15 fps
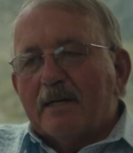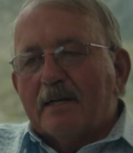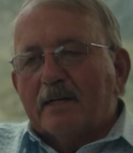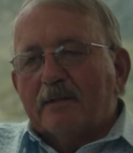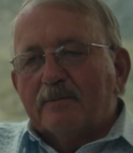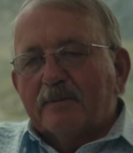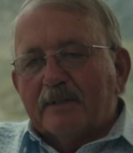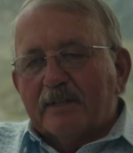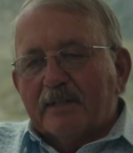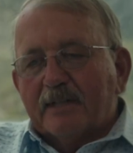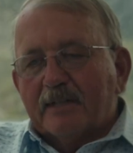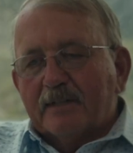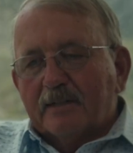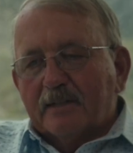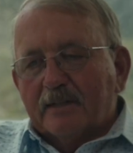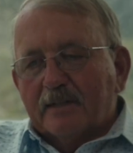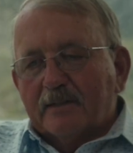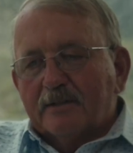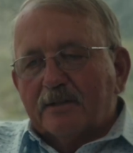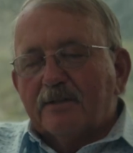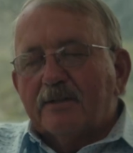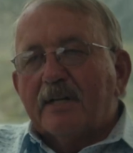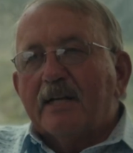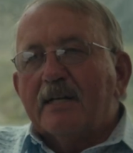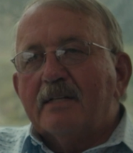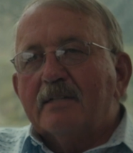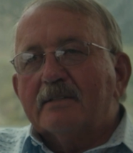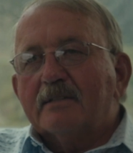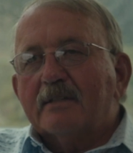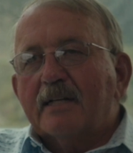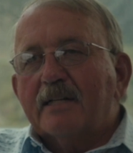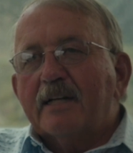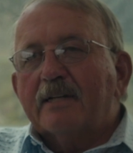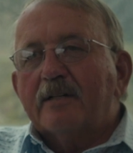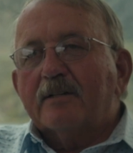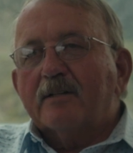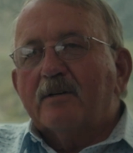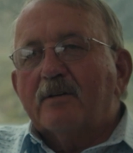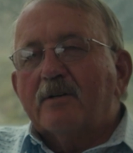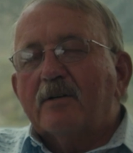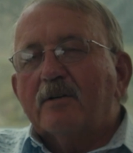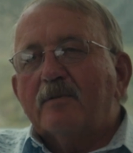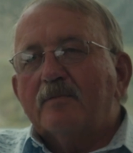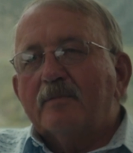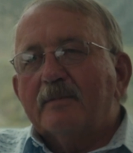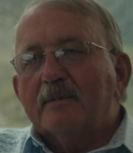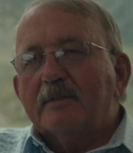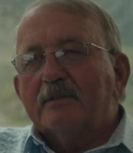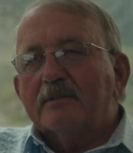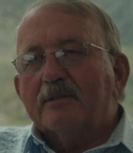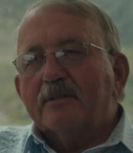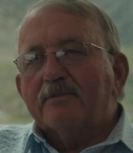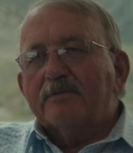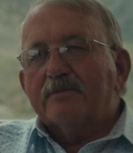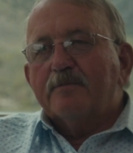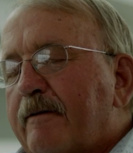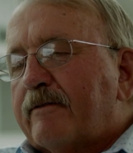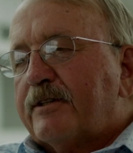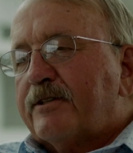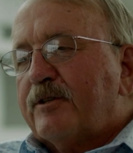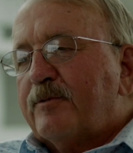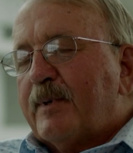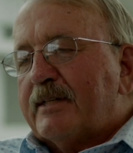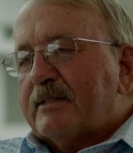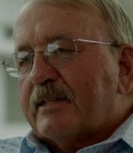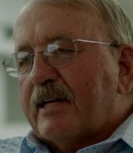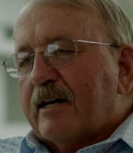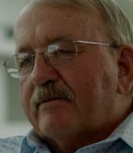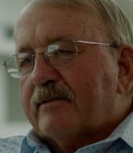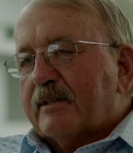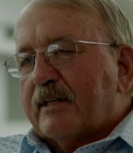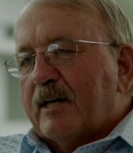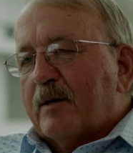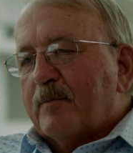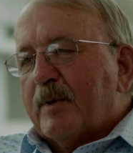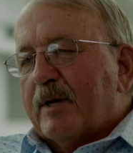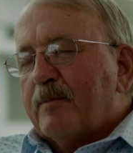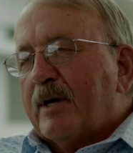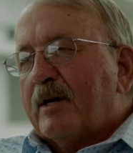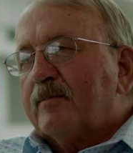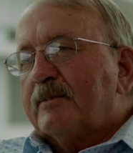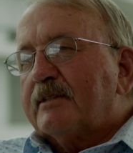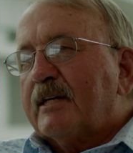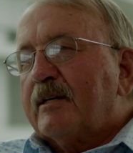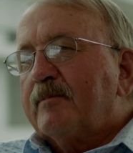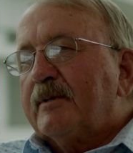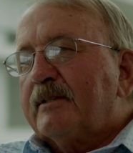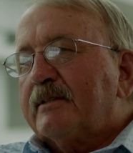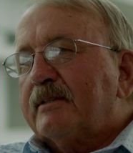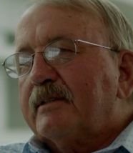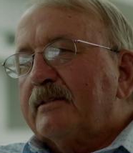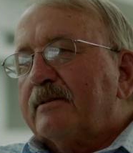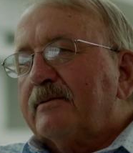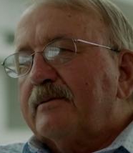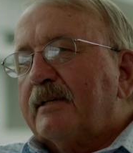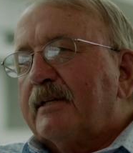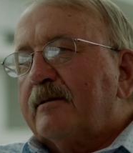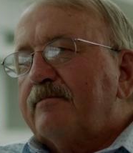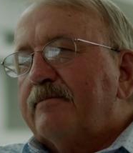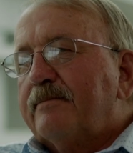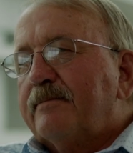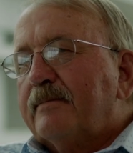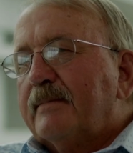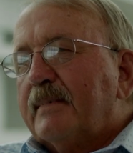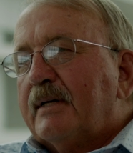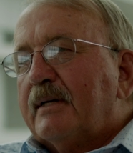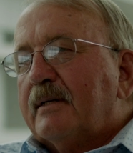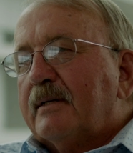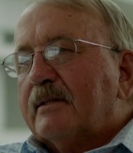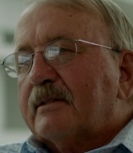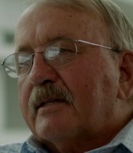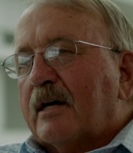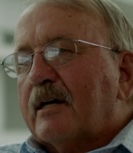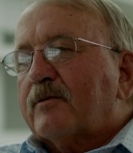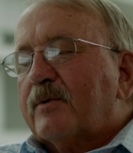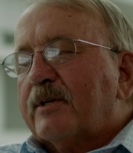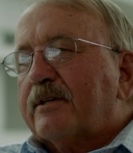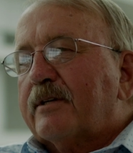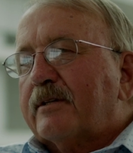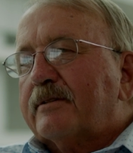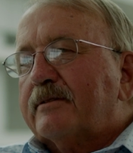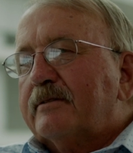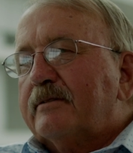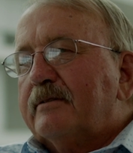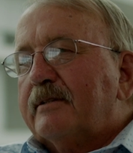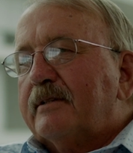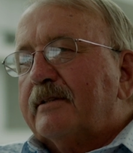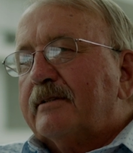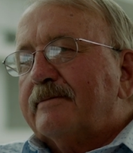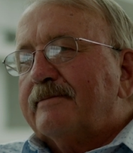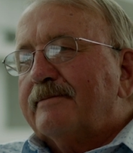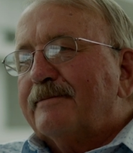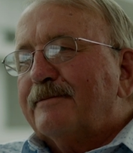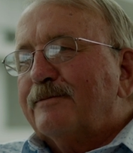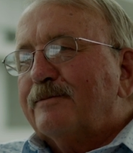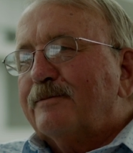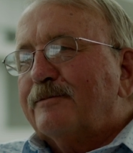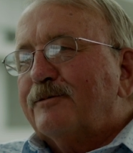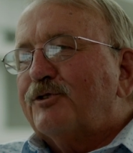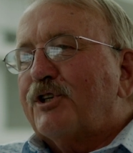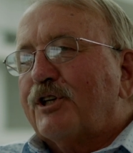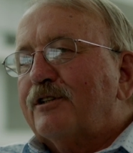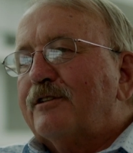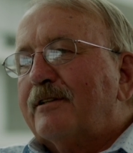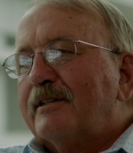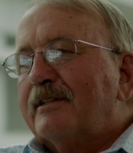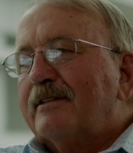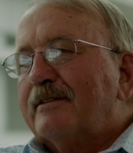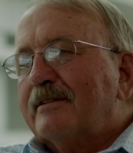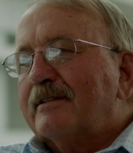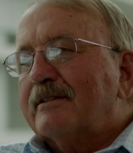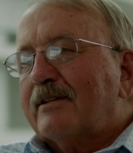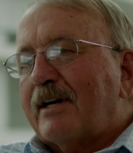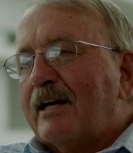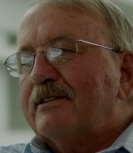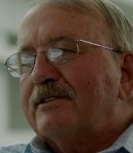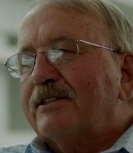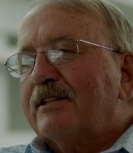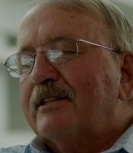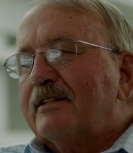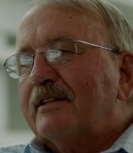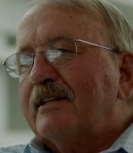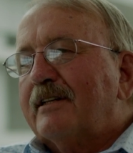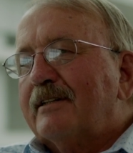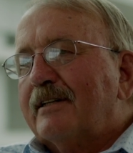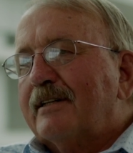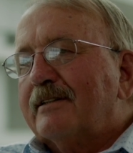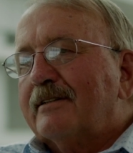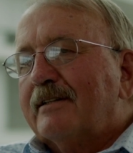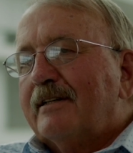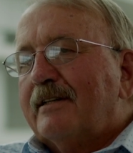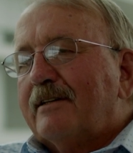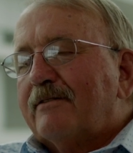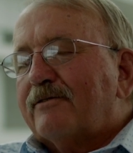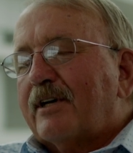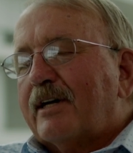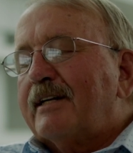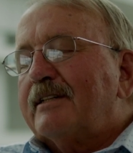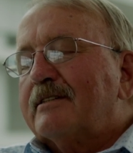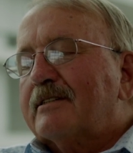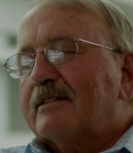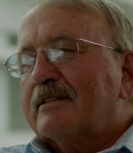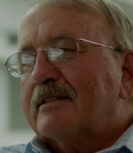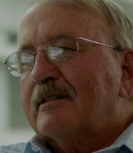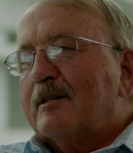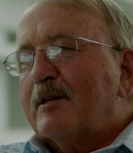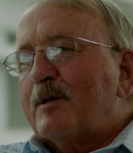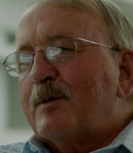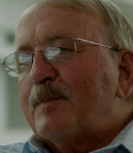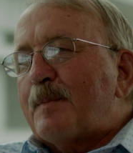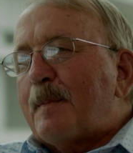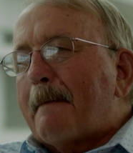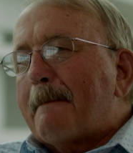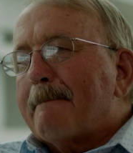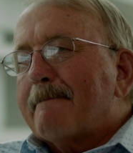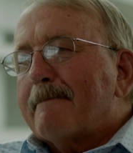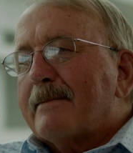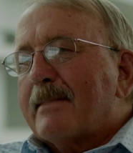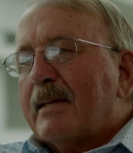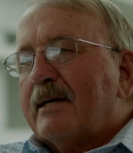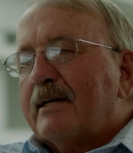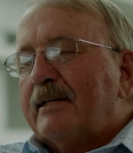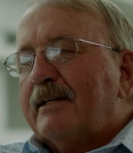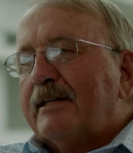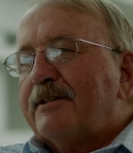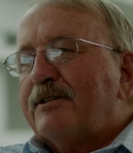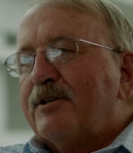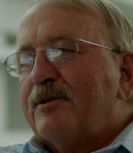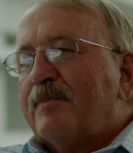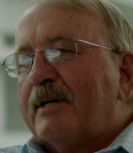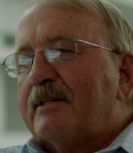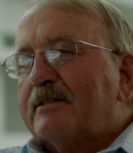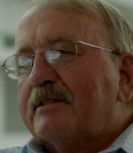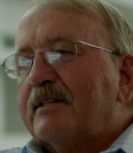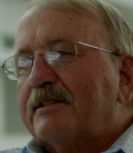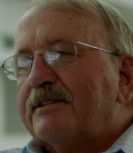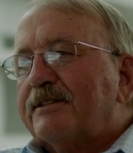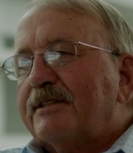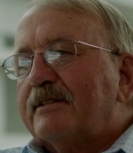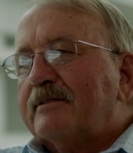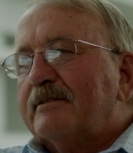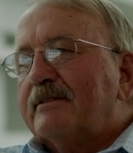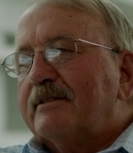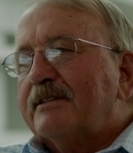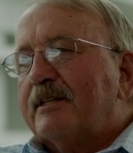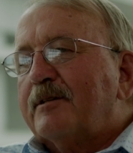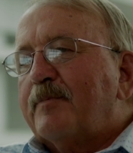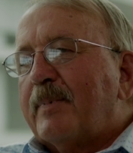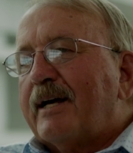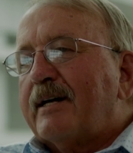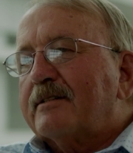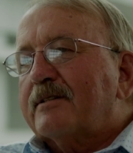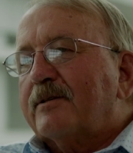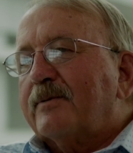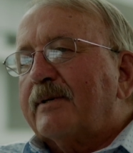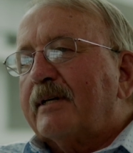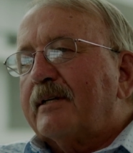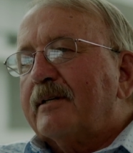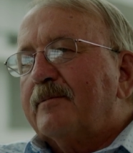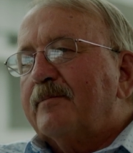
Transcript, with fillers: And within 2 days, they let her go home. And so for 2 months after that, my mom was able to talk with her children and grandchildren and friends. And in 2 months, she had passed away.